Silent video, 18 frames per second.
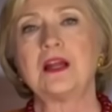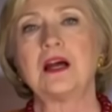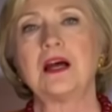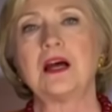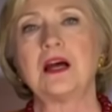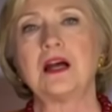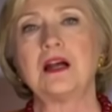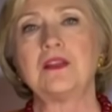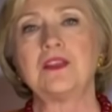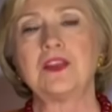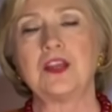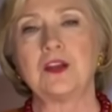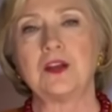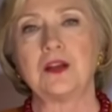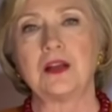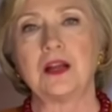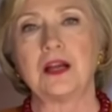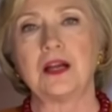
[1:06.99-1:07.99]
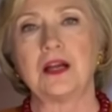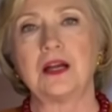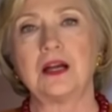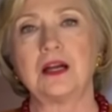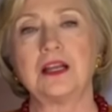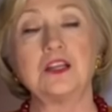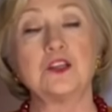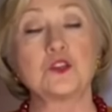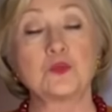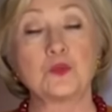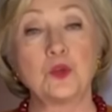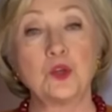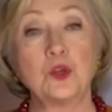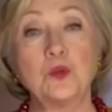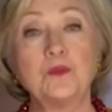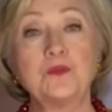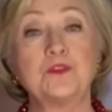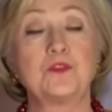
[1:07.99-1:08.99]
uh, there uh, is
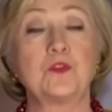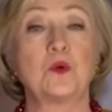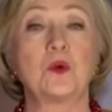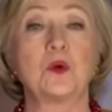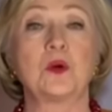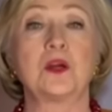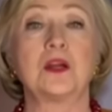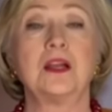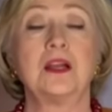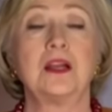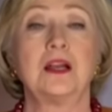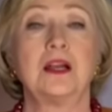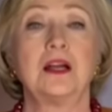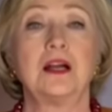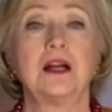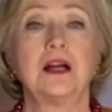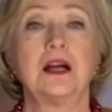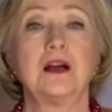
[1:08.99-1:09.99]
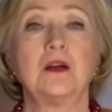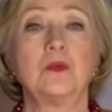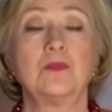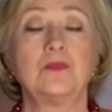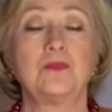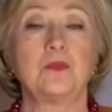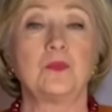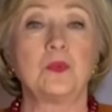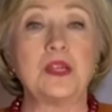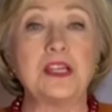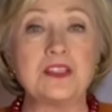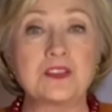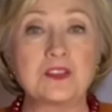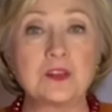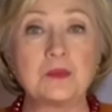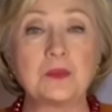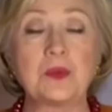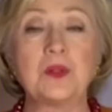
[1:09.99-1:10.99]
room for uh,
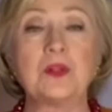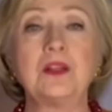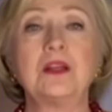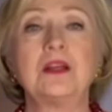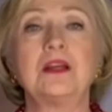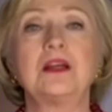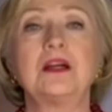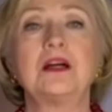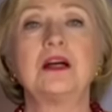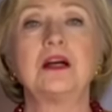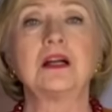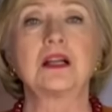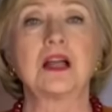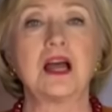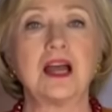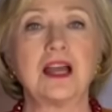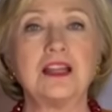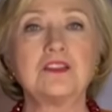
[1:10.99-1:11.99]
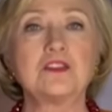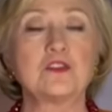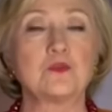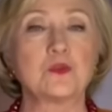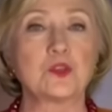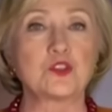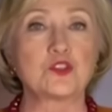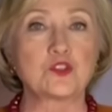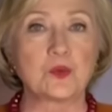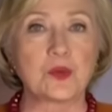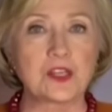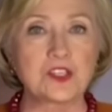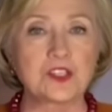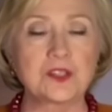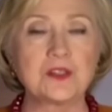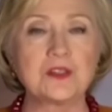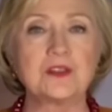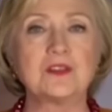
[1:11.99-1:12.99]
reasonable uh, kinds of
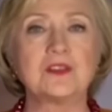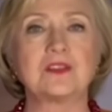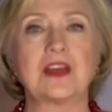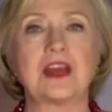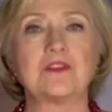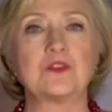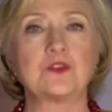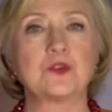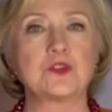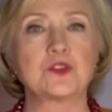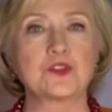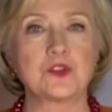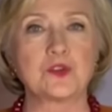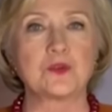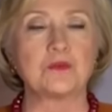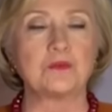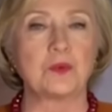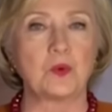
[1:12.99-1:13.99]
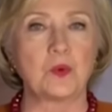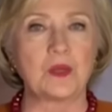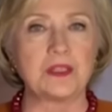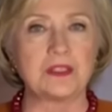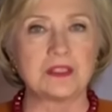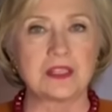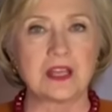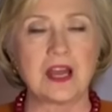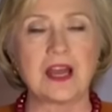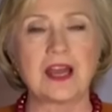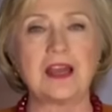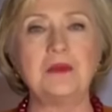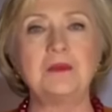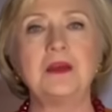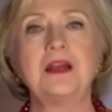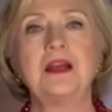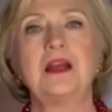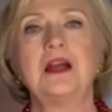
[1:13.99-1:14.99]
restrictions after a certain point in
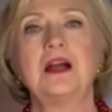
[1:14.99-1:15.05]
time.